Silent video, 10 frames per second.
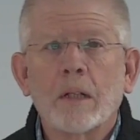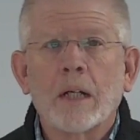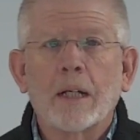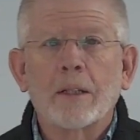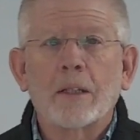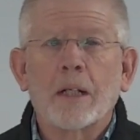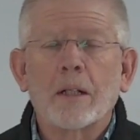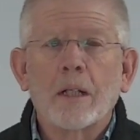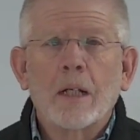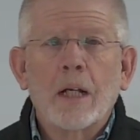And, uh,
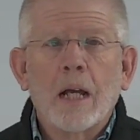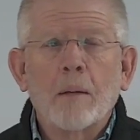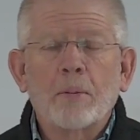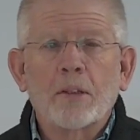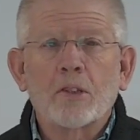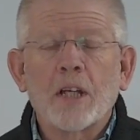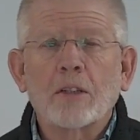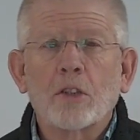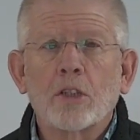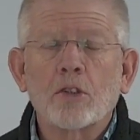and put this out to you.